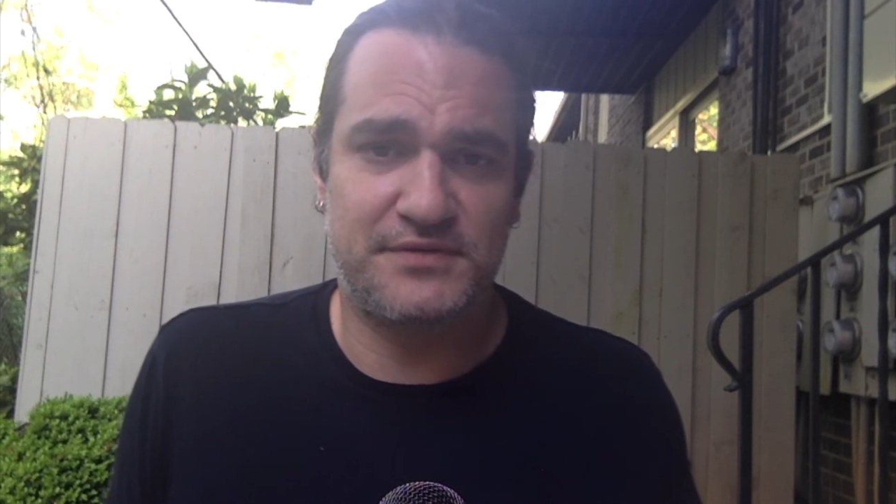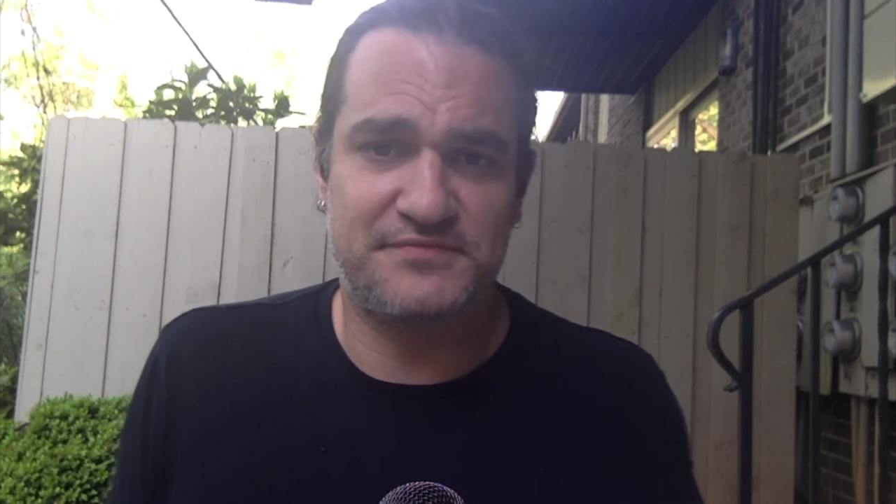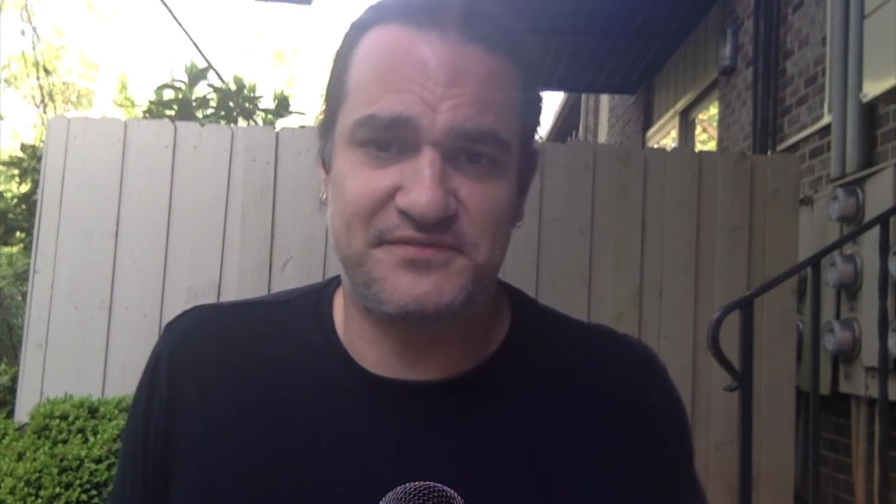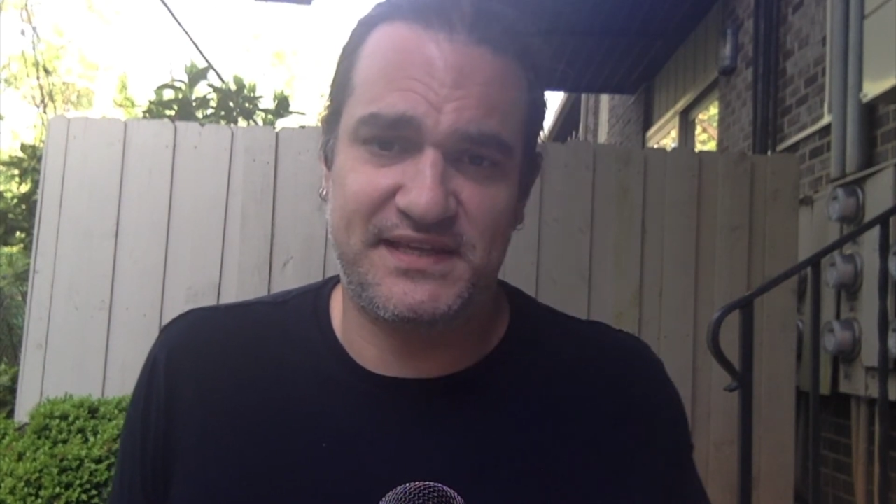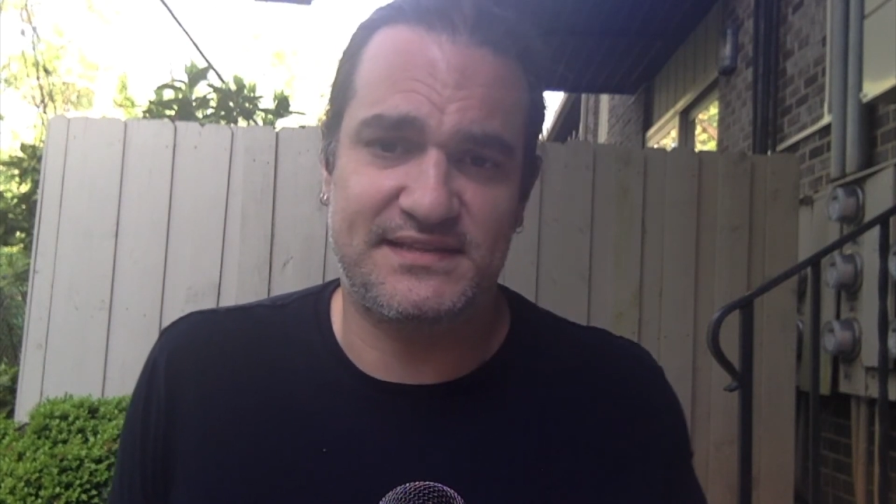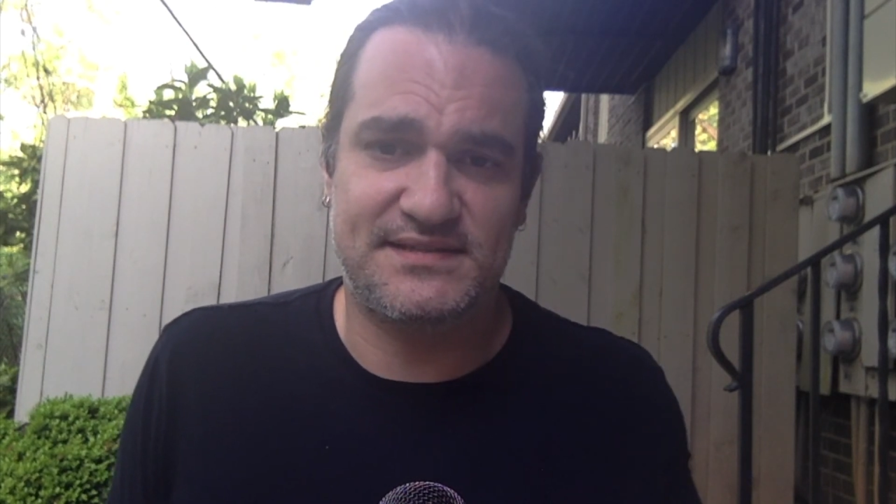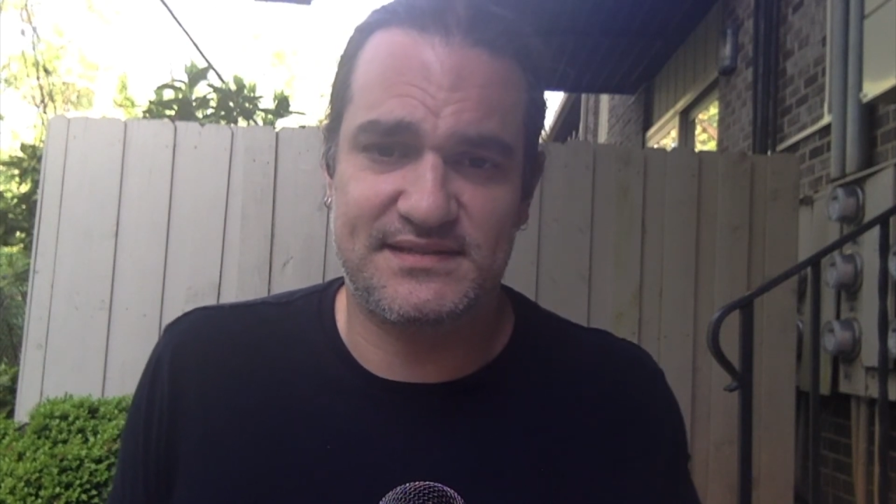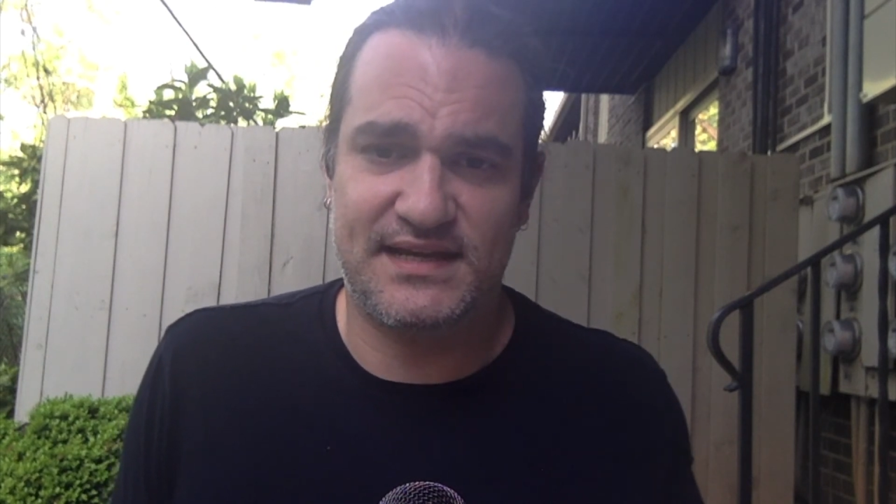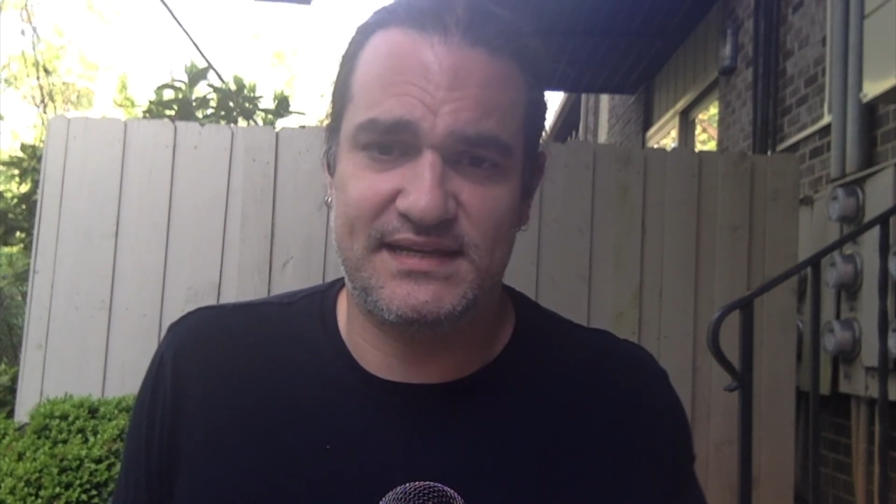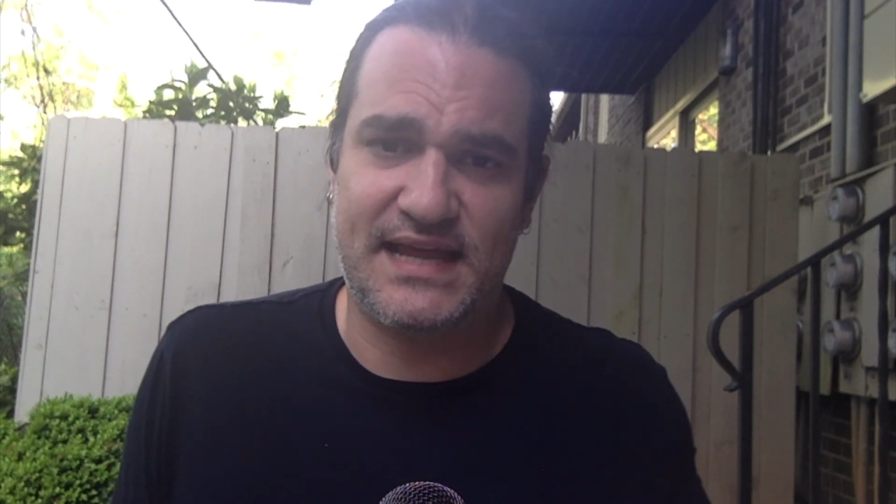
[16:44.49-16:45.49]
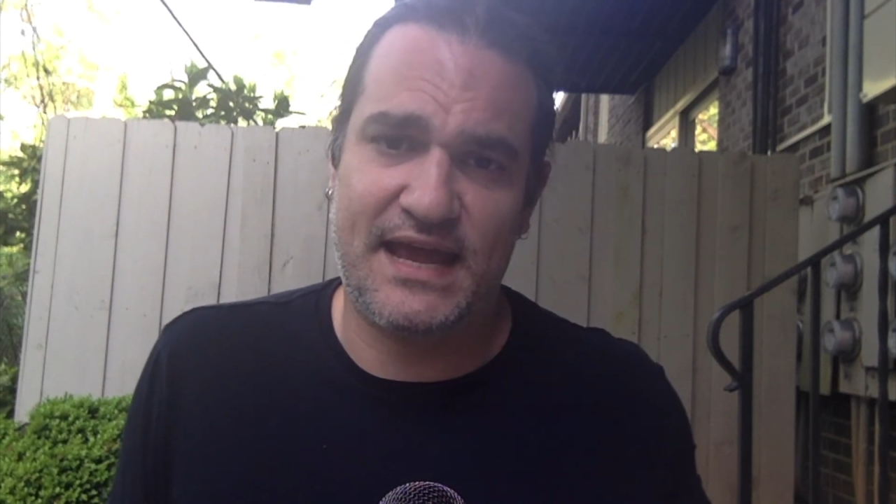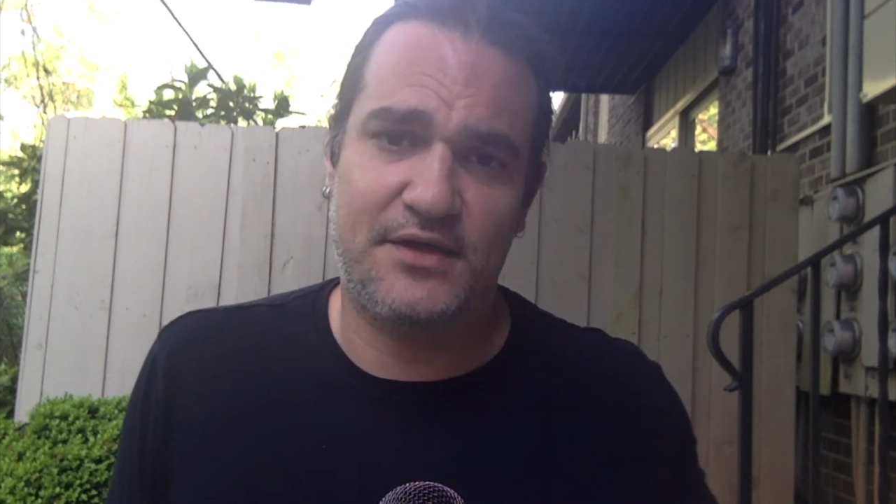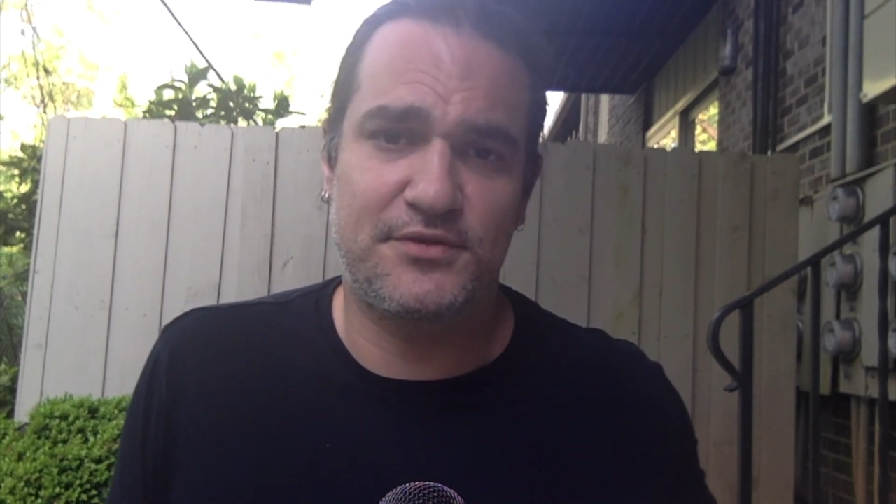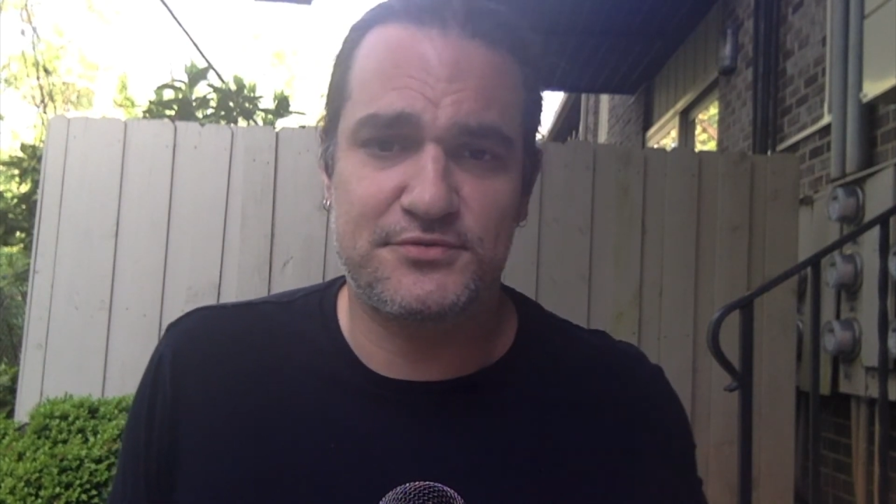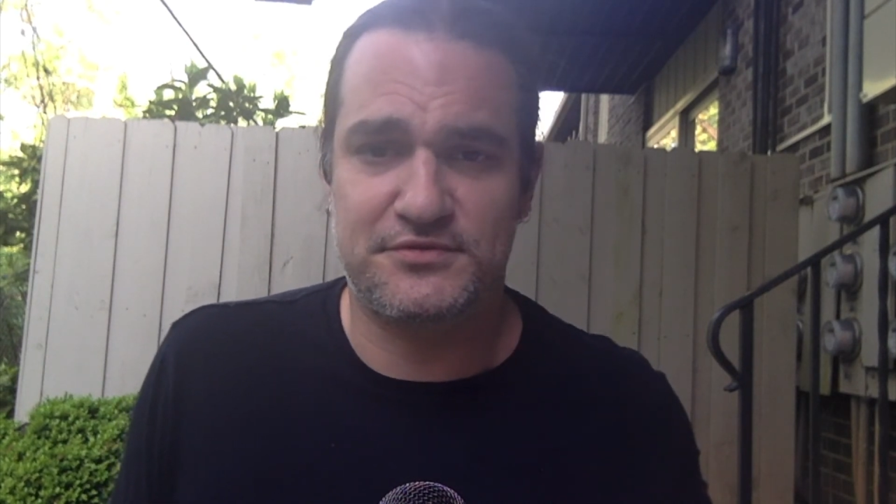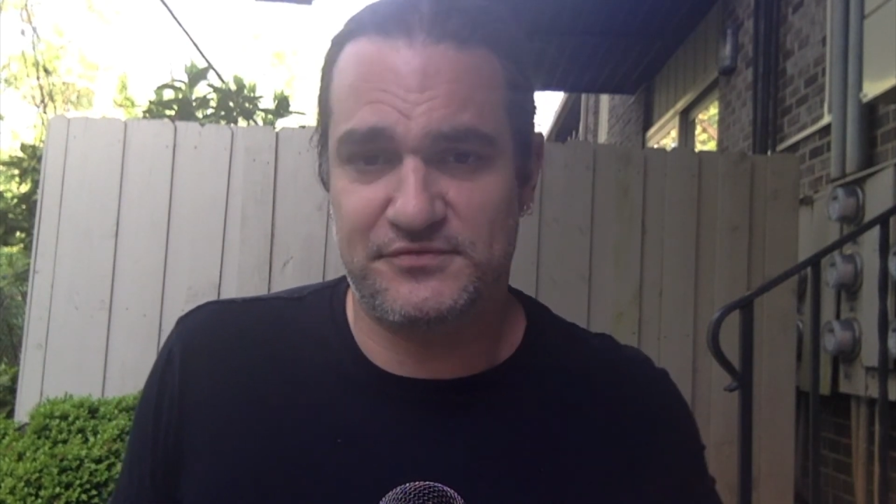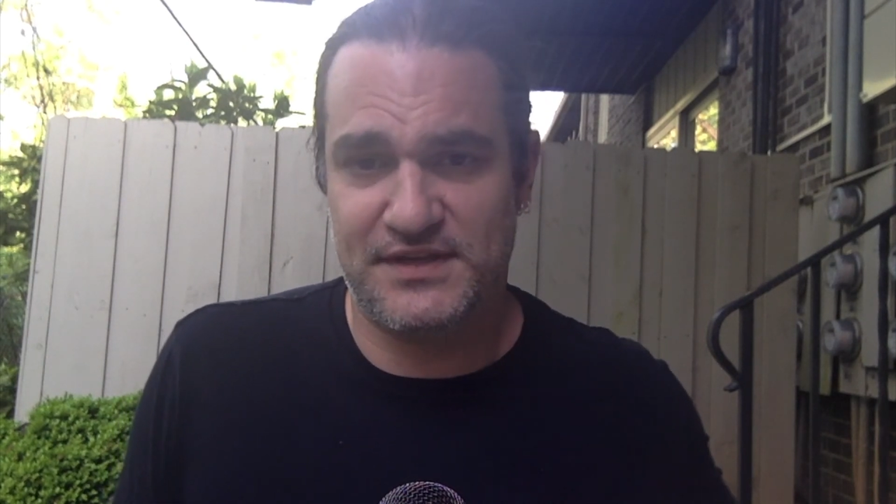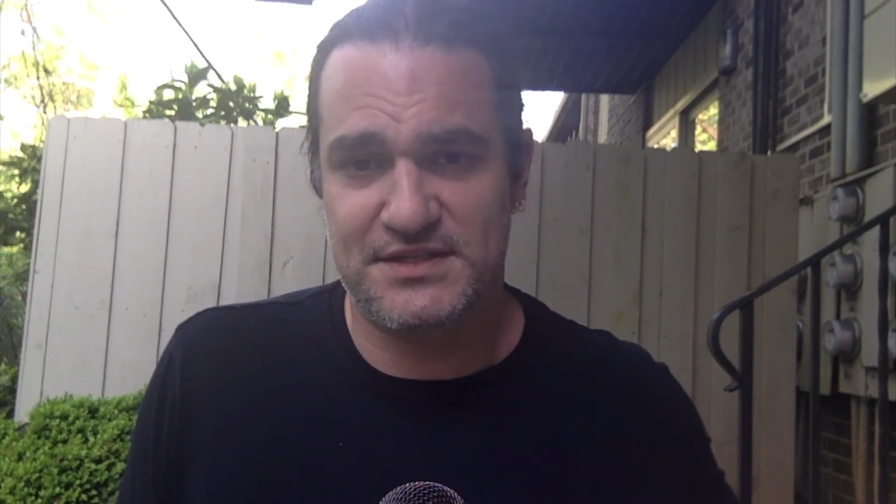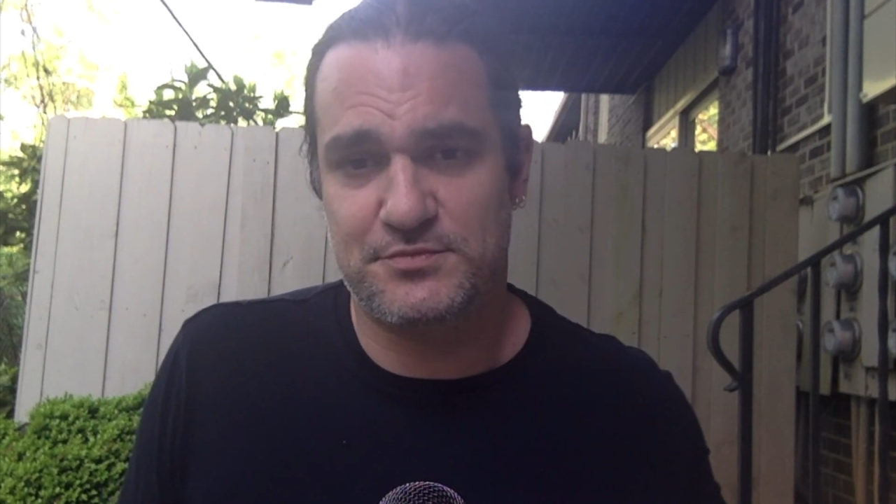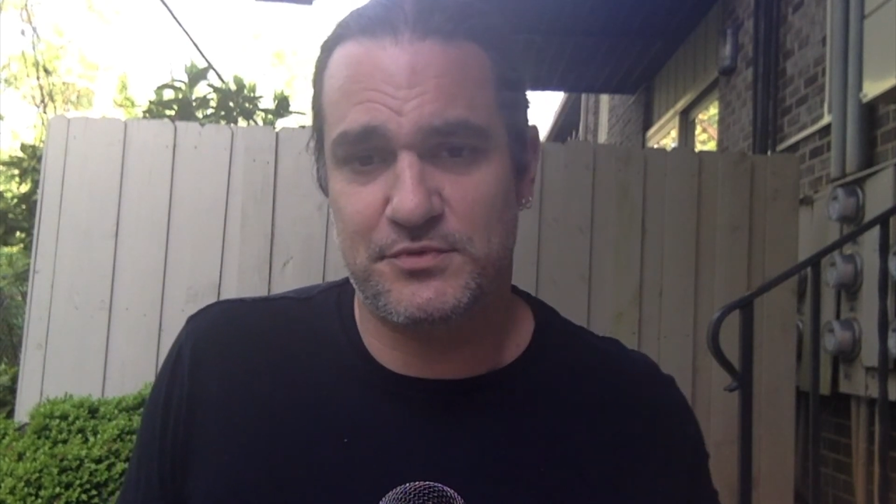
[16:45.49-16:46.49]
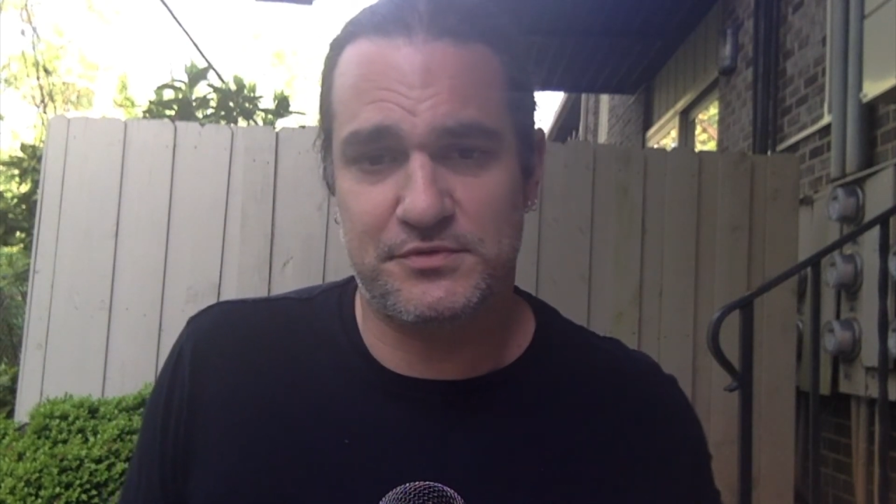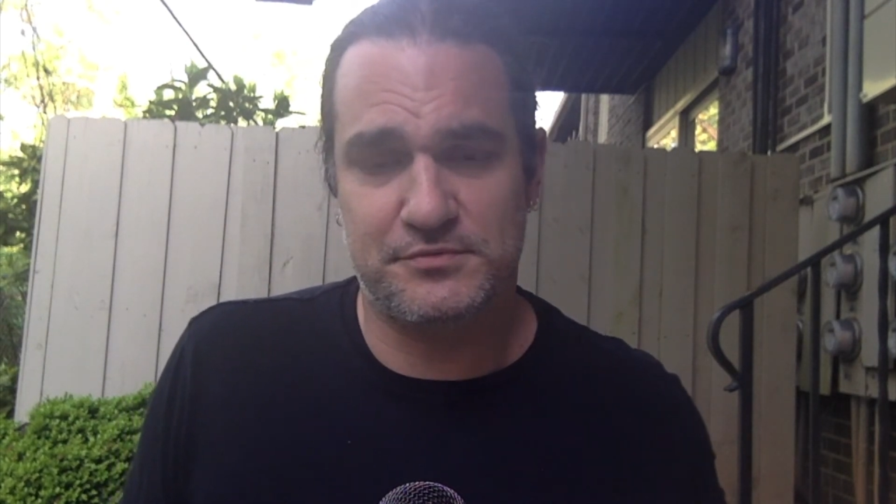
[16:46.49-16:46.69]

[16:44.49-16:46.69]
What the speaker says: events and how those events will